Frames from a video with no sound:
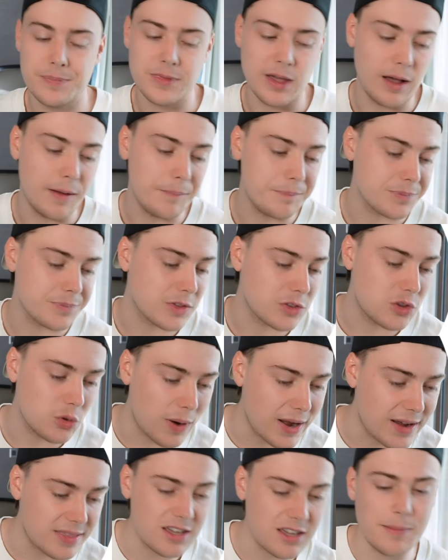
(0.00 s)
The
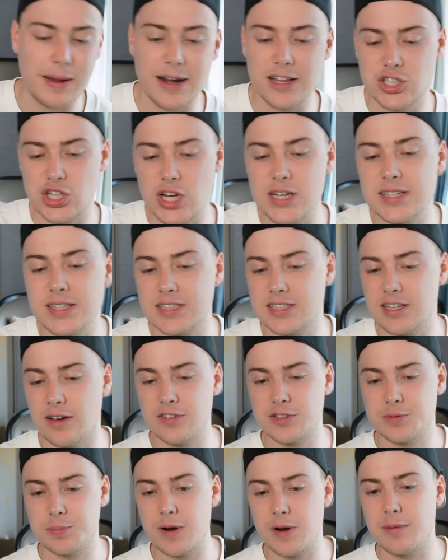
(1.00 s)
way to think about agentic stuff
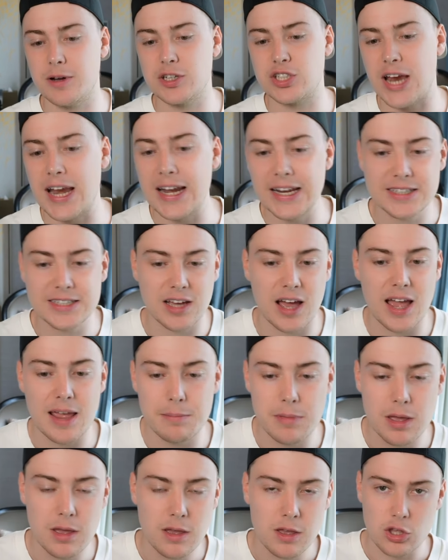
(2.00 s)
is pretty much
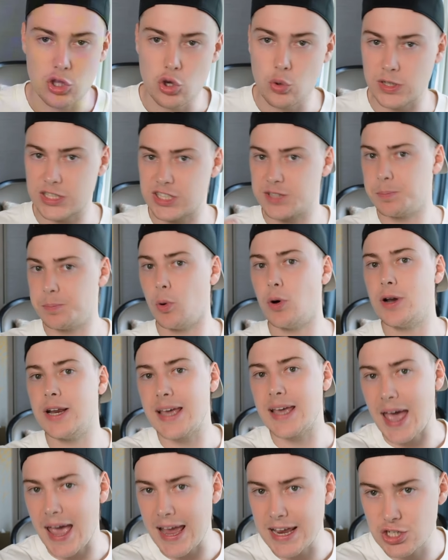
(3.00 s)
anytime you are
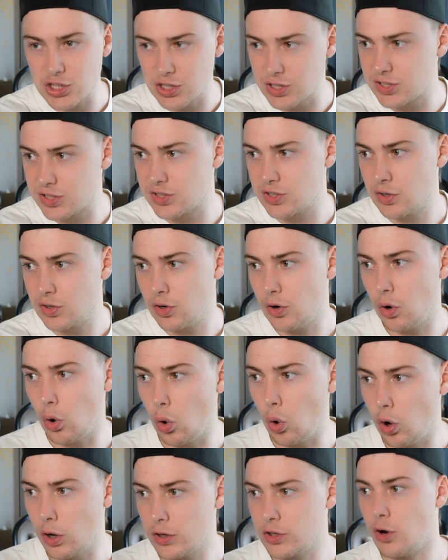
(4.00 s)
spawning agents
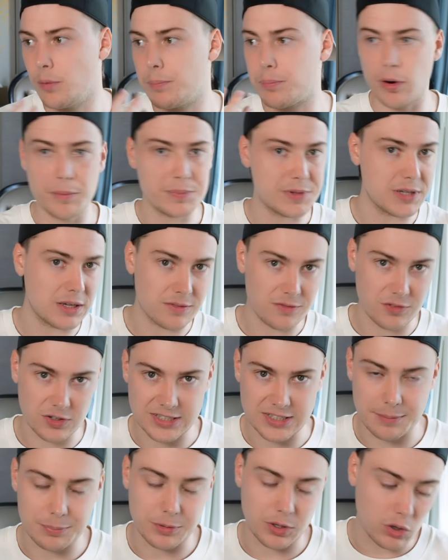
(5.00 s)
or, prompting, for
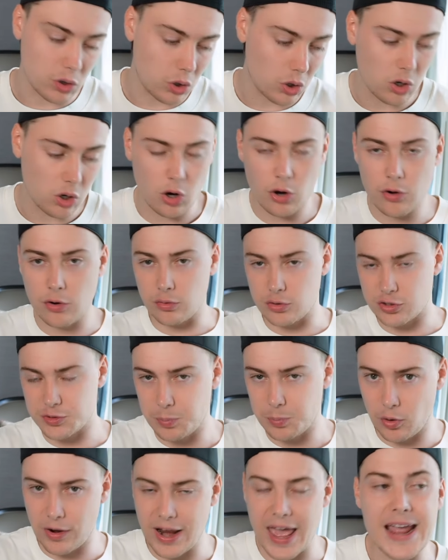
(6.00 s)
example, in Claude Code, it'll
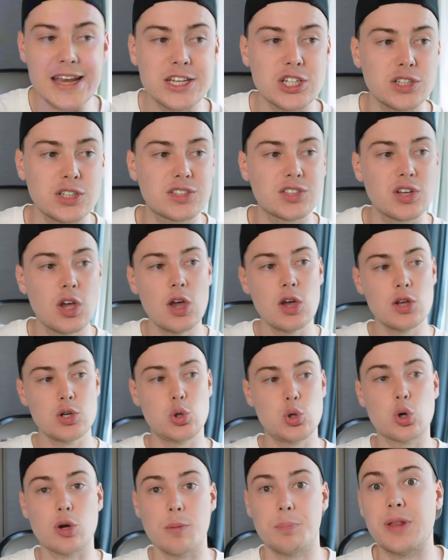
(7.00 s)
spawn agents
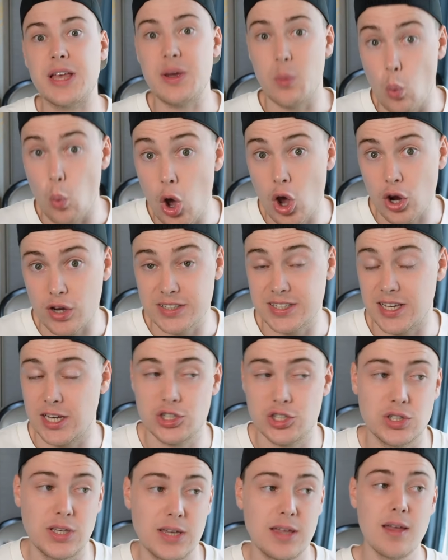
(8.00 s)
to complete work,
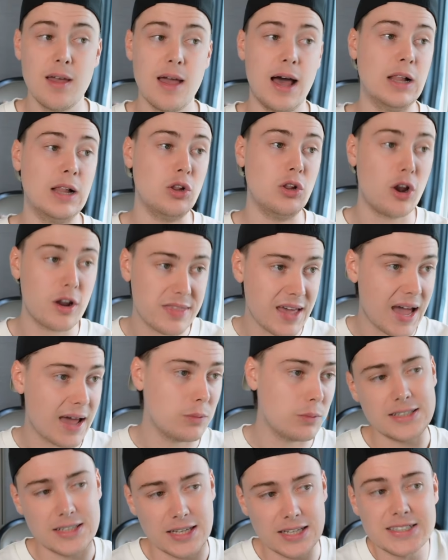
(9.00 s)
essentially. A lot of
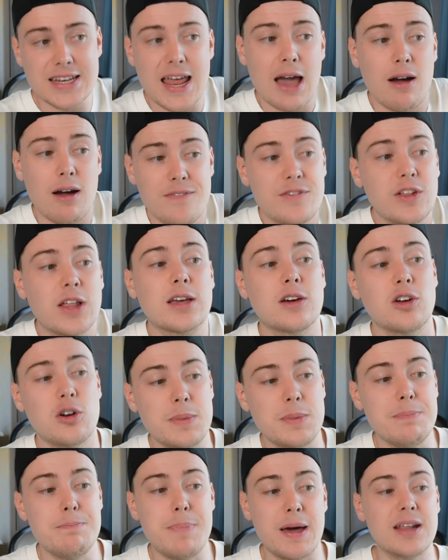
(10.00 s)
that is now, I feel like, going to
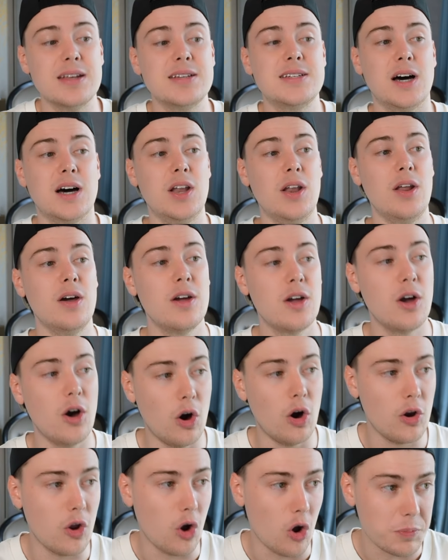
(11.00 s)
be better done
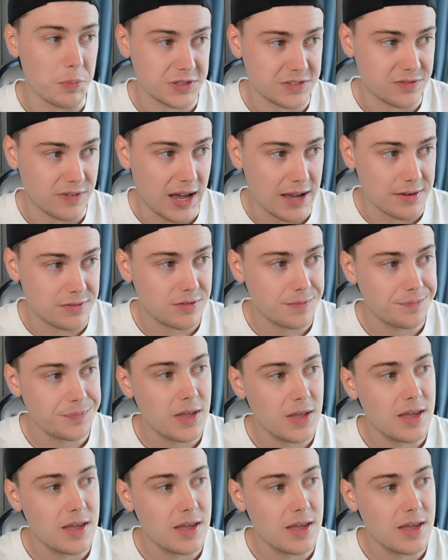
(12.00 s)
on Opus 5.